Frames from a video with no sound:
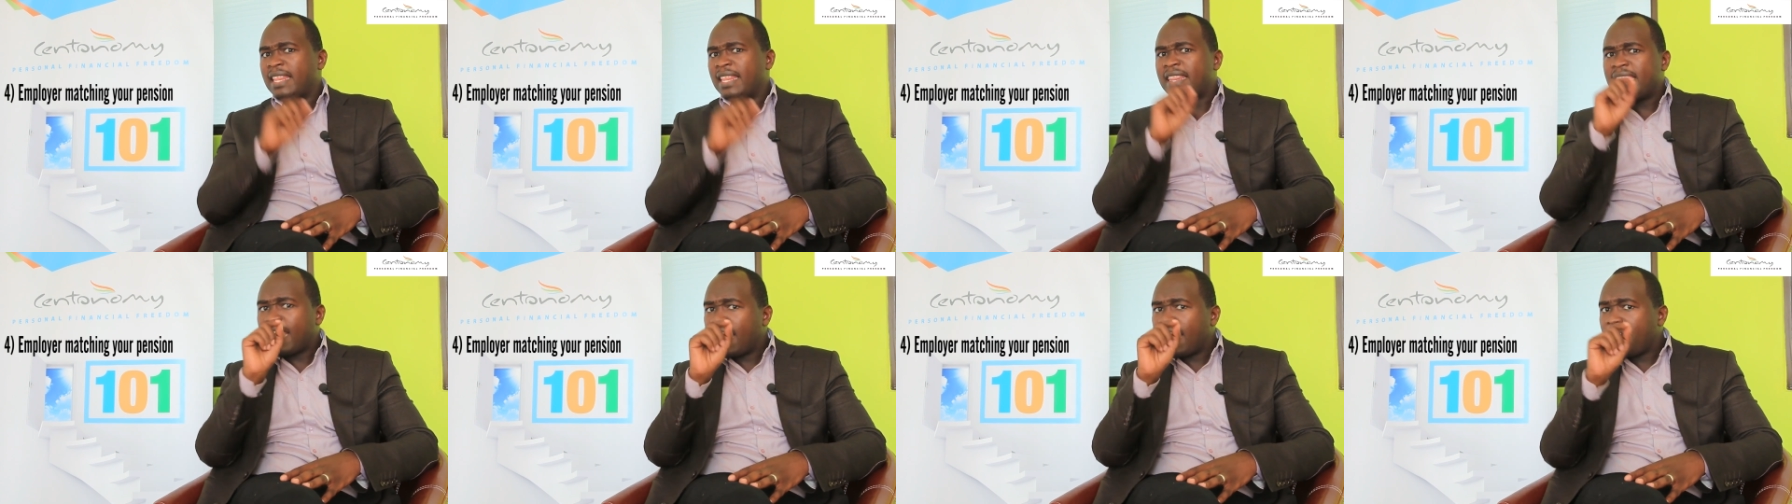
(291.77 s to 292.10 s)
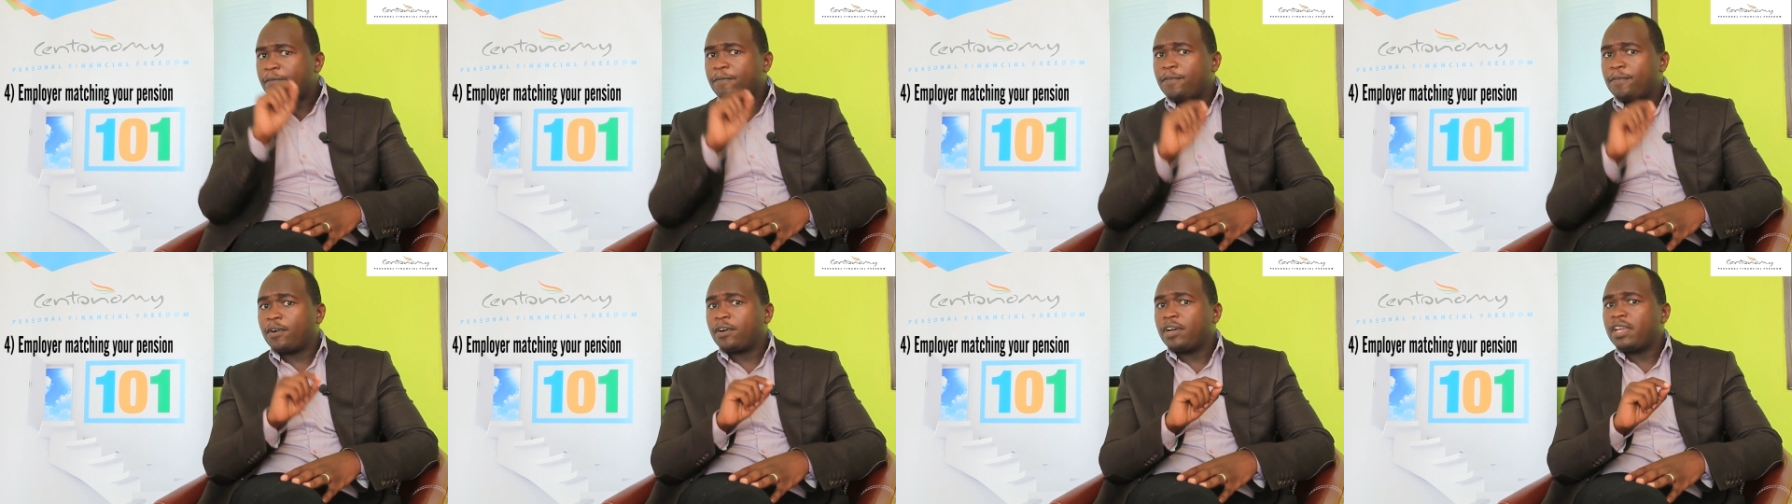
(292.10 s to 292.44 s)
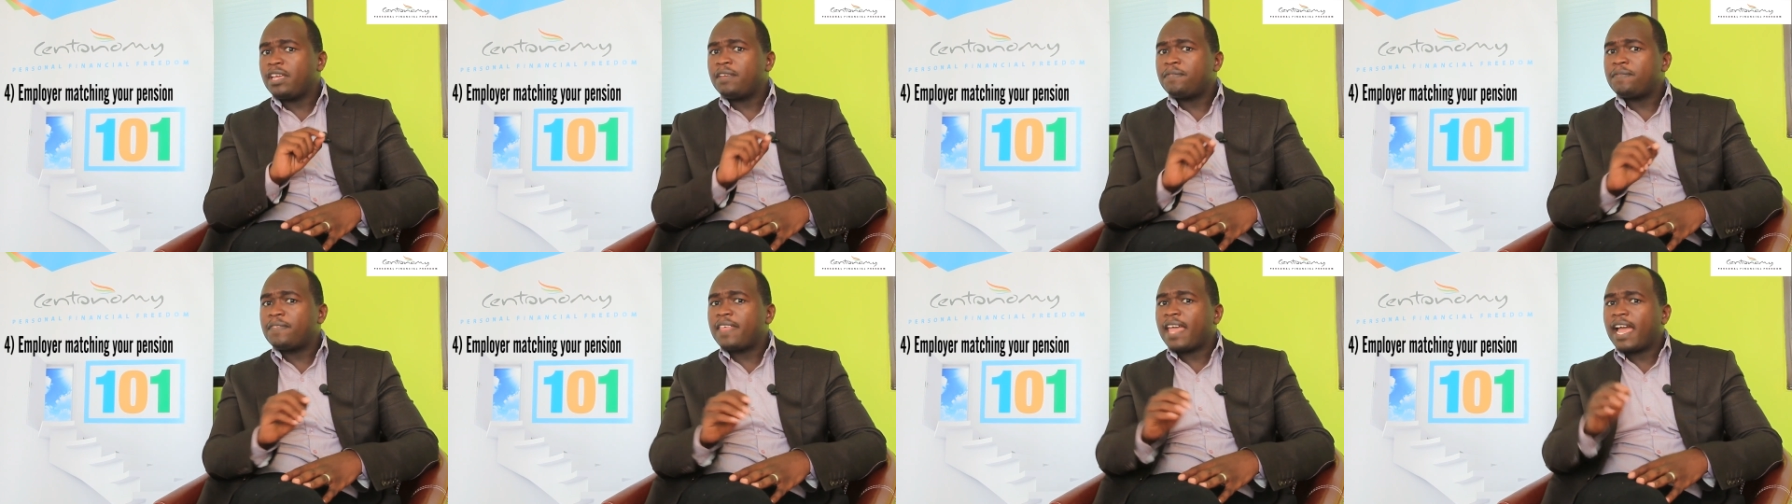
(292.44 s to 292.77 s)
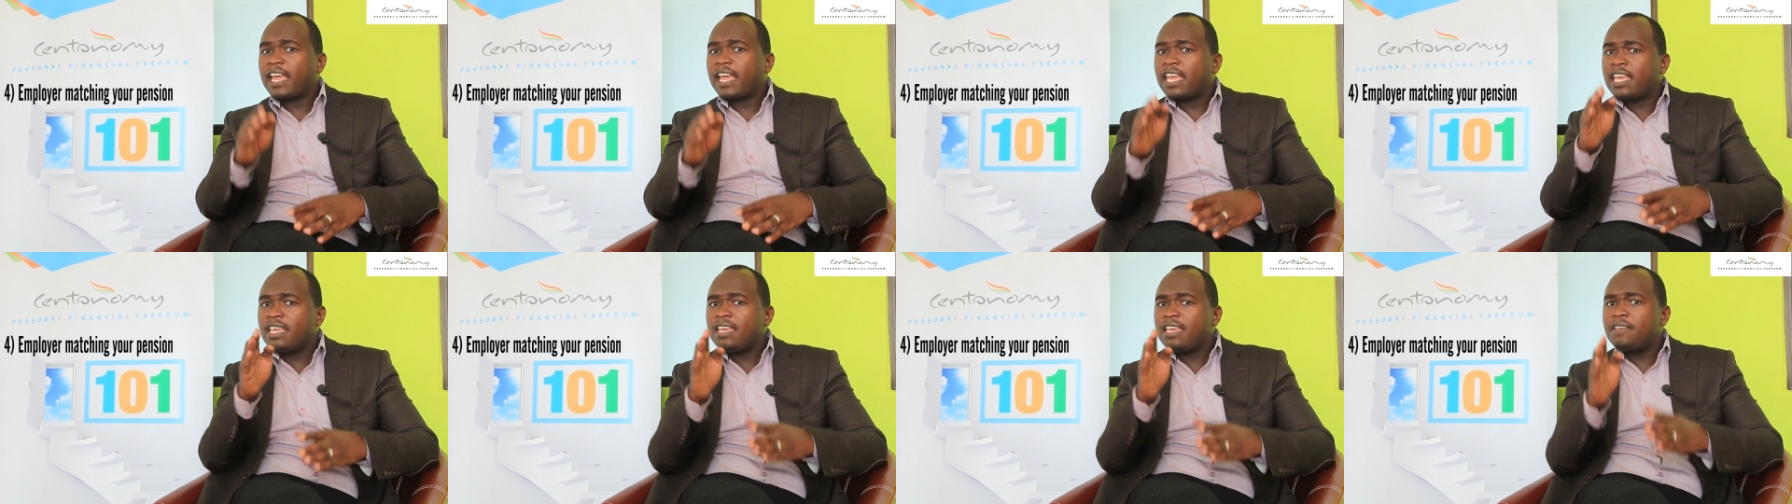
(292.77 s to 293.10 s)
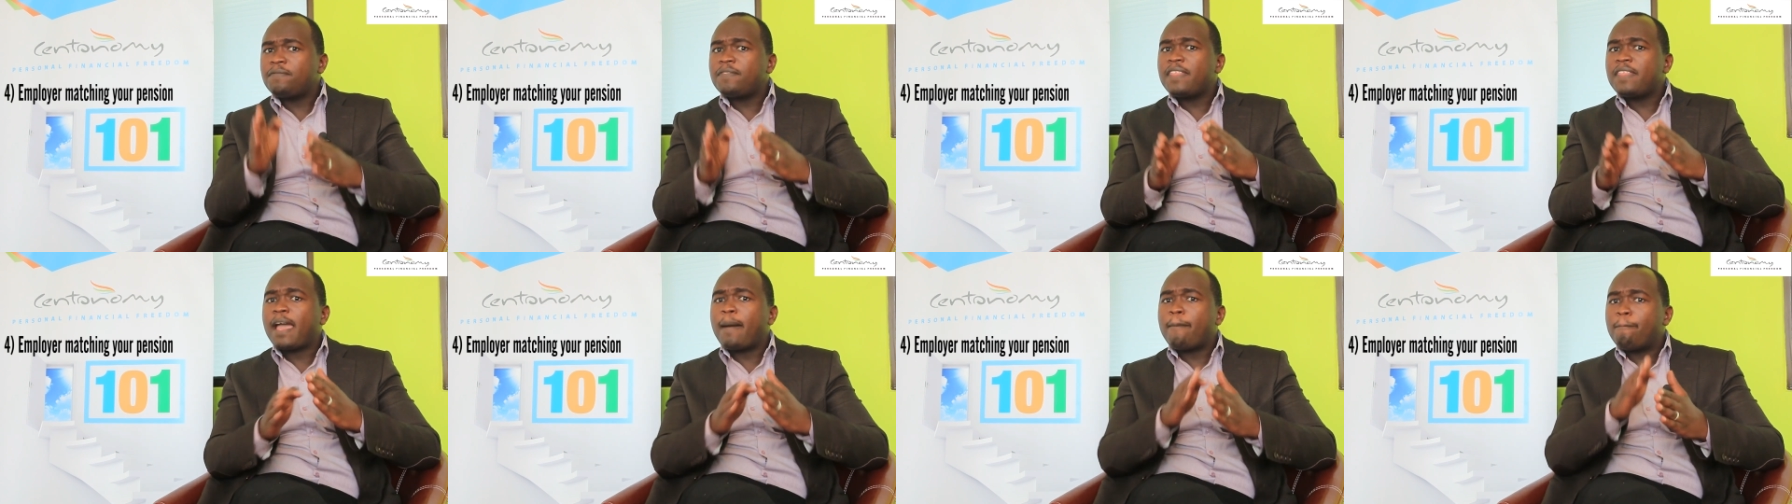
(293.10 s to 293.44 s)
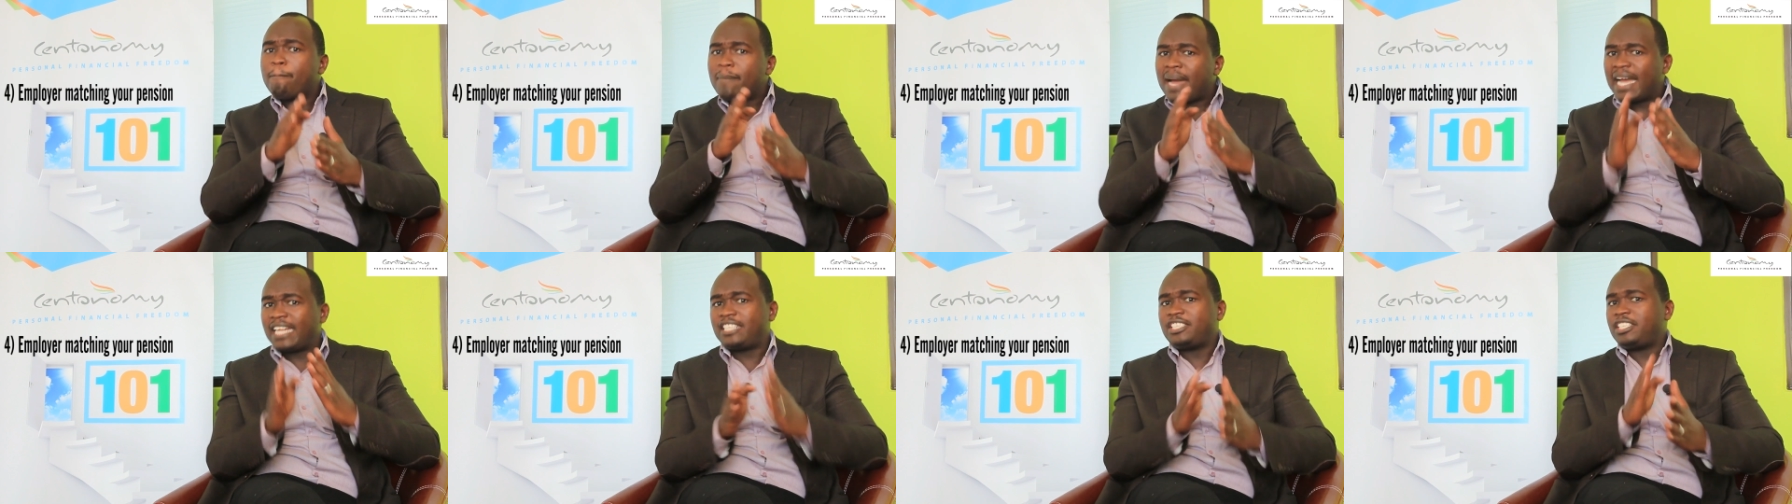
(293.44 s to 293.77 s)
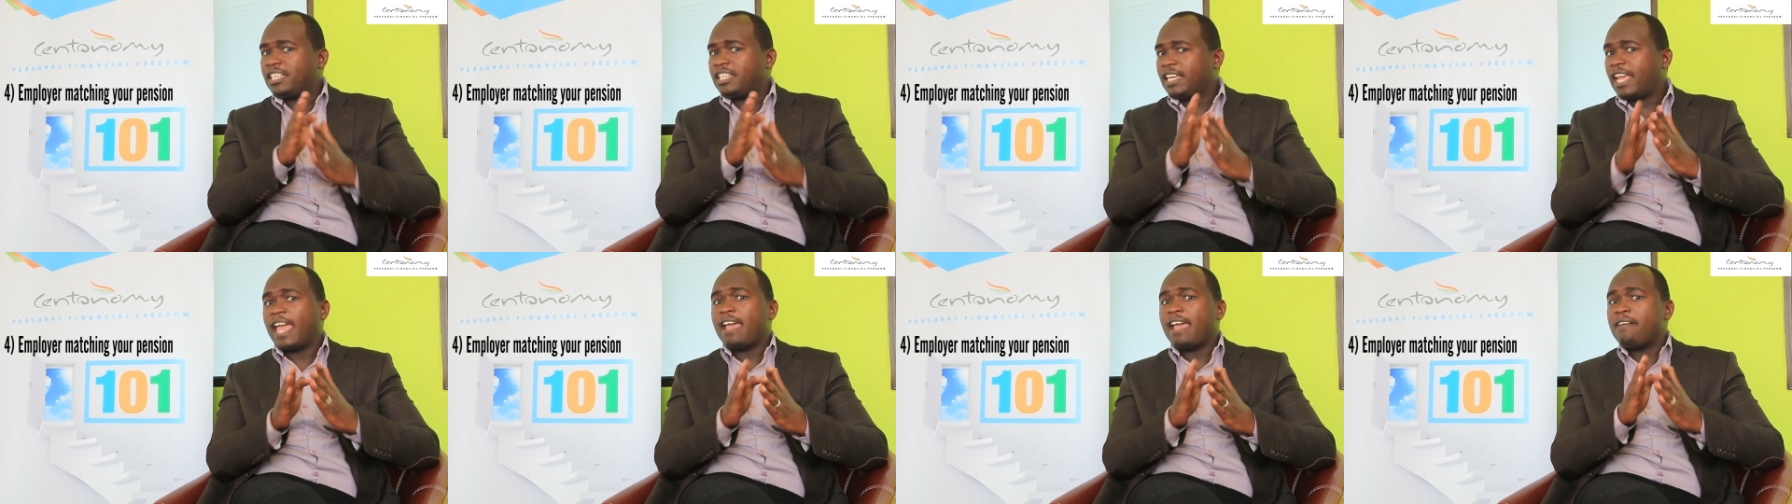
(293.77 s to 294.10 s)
Therefore, if they are matching